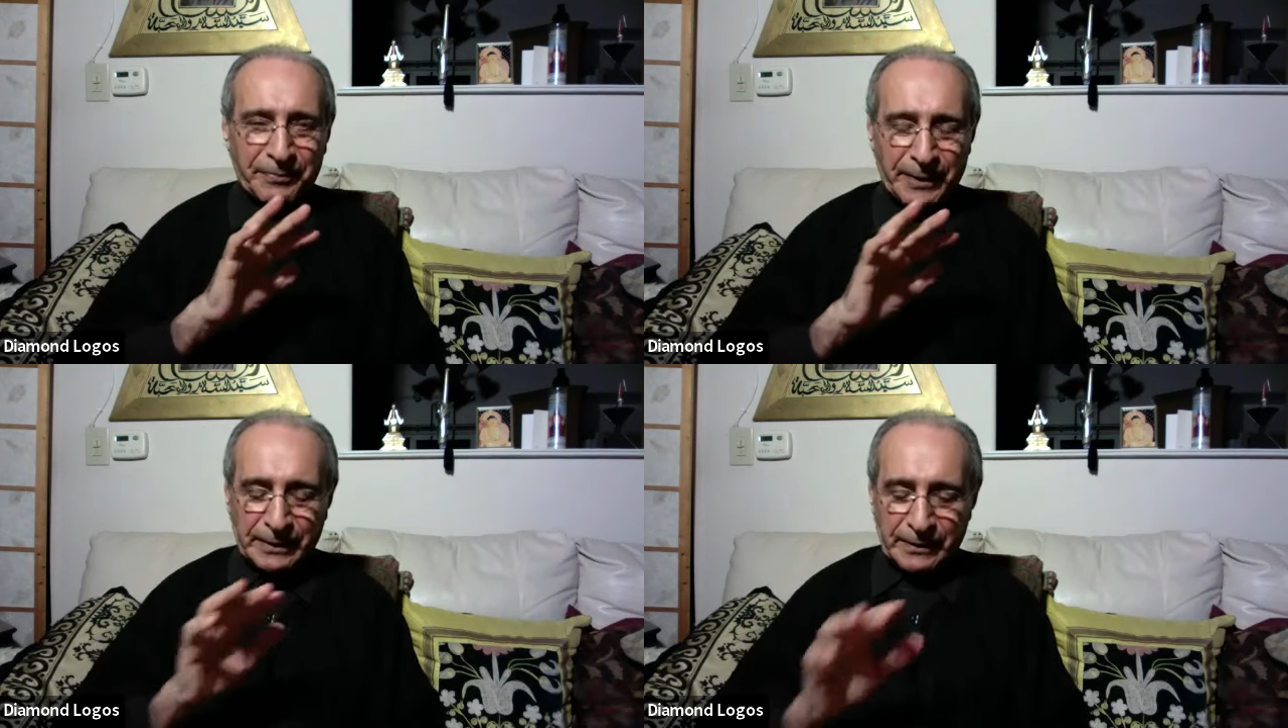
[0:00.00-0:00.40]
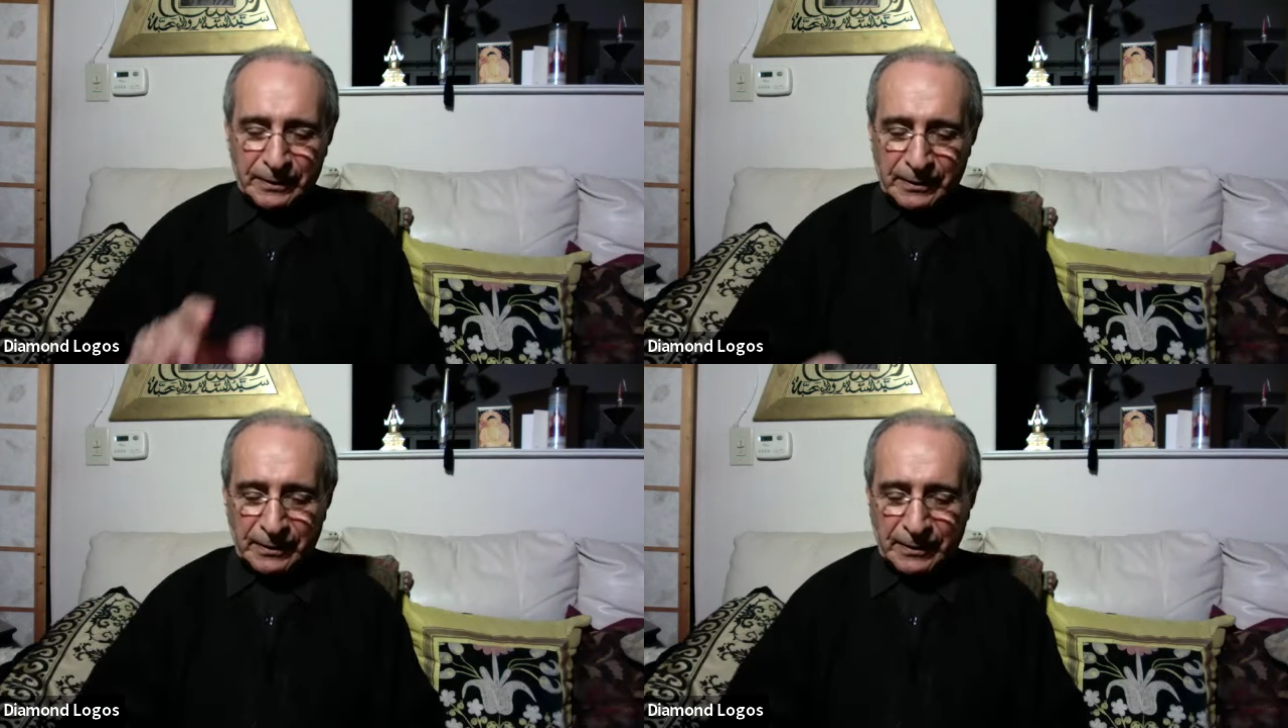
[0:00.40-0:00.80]
mean?
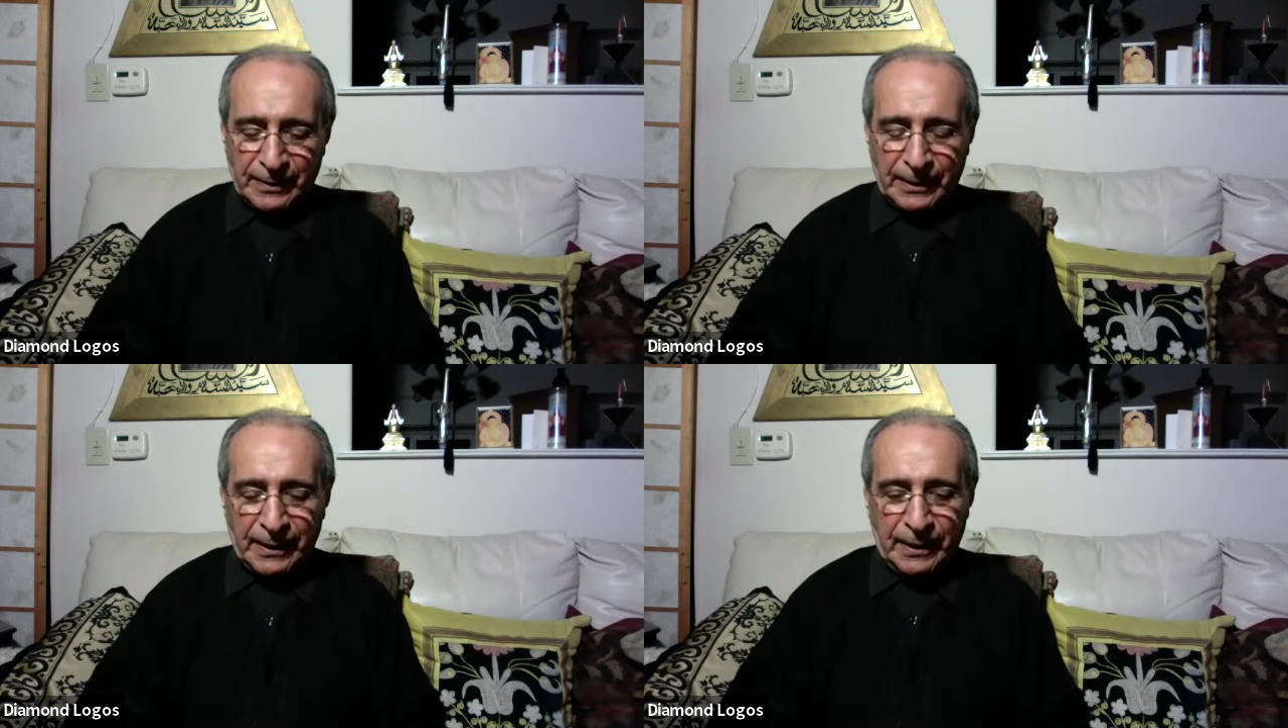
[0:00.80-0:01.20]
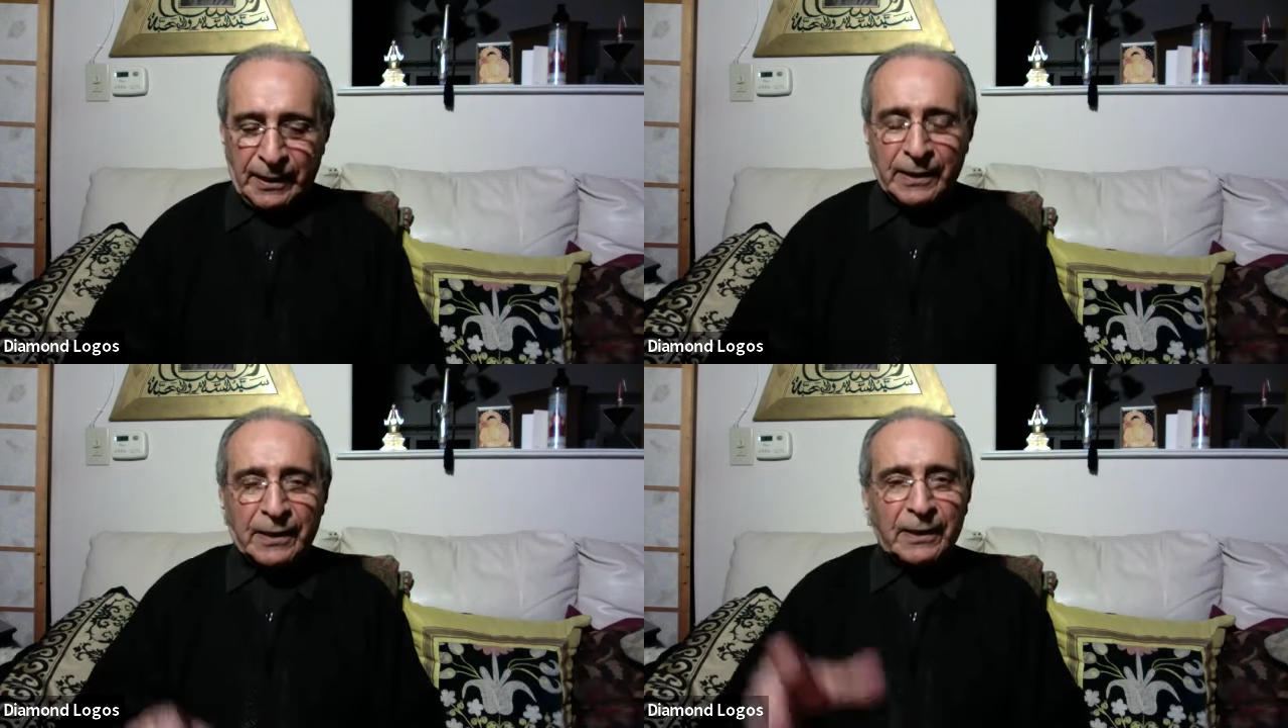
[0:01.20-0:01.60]

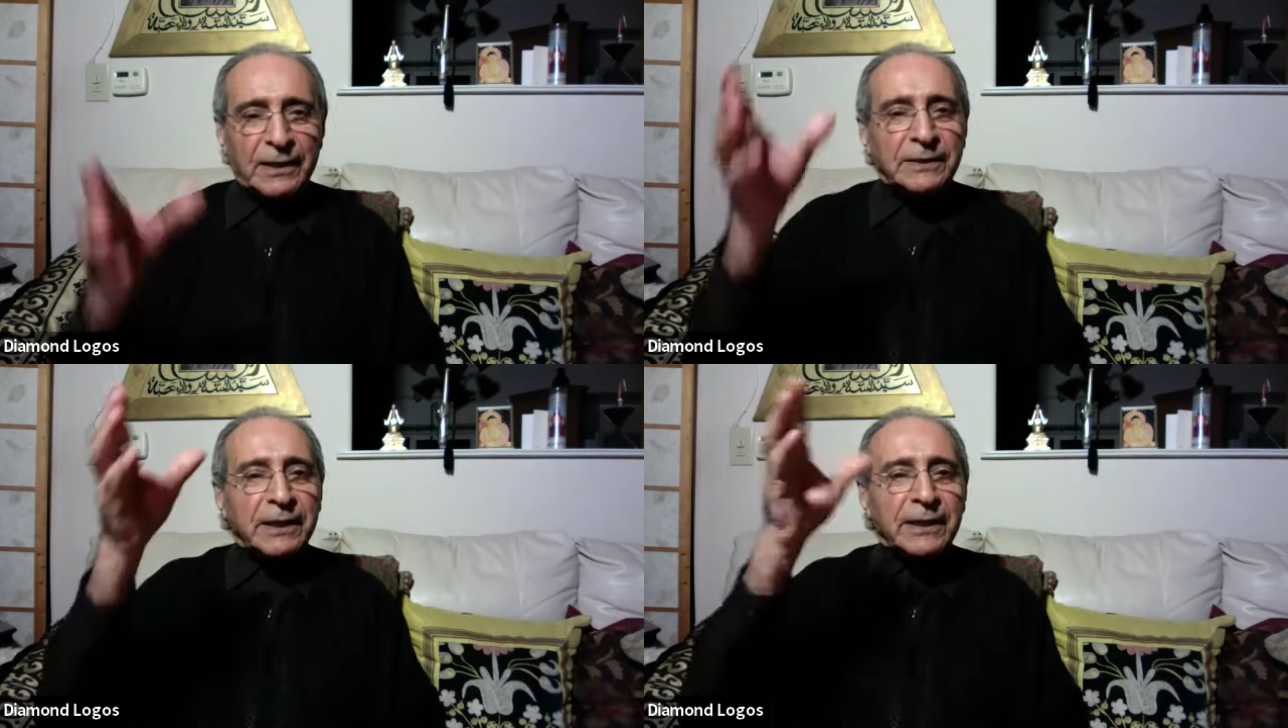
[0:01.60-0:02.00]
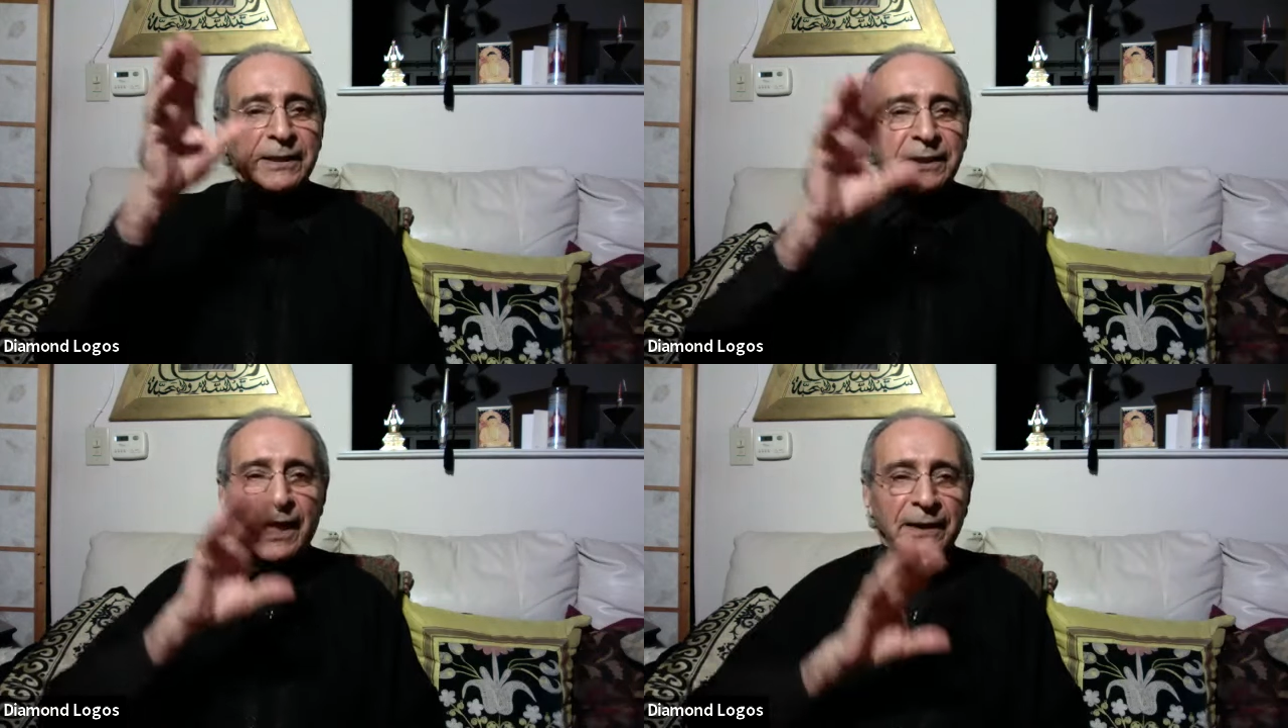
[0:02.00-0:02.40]
Let's say the
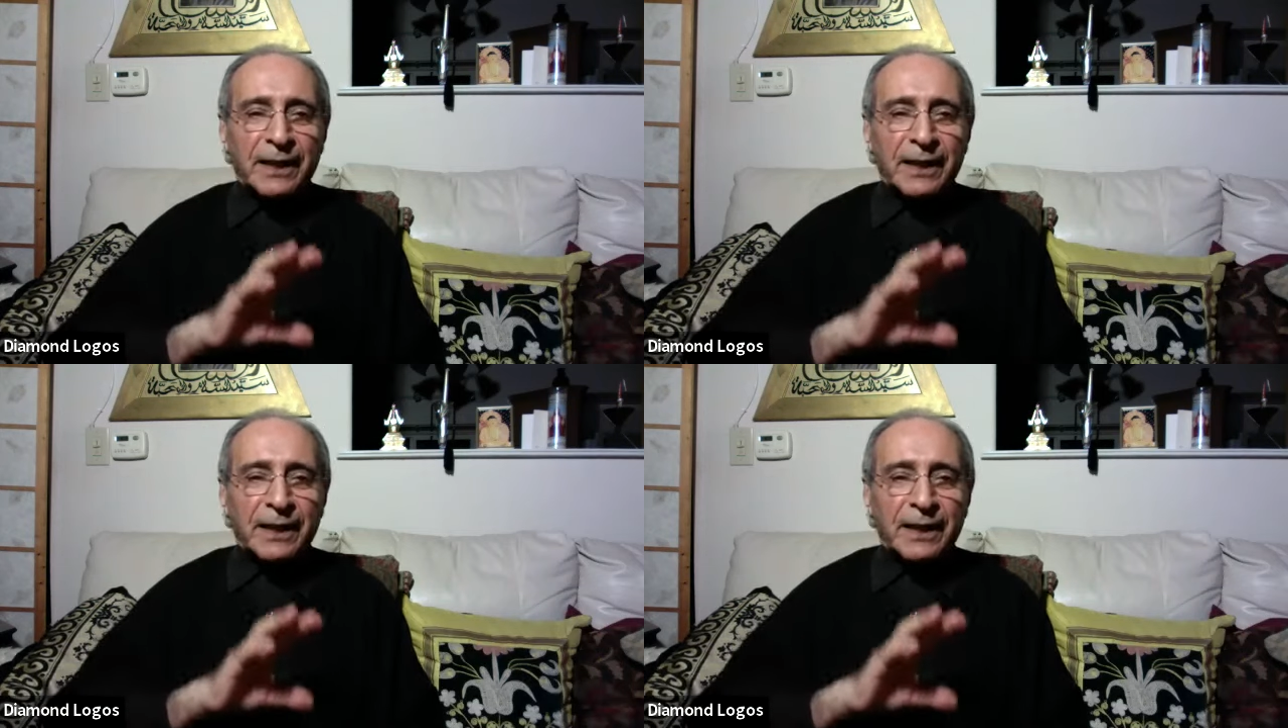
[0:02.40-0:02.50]
child